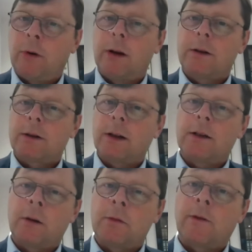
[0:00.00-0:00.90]
upwards in
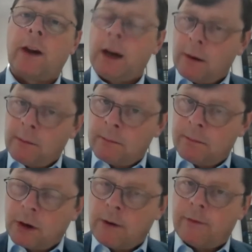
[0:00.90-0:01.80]
terms of
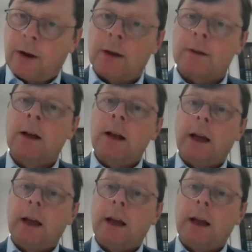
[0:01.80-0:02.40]
income profiles,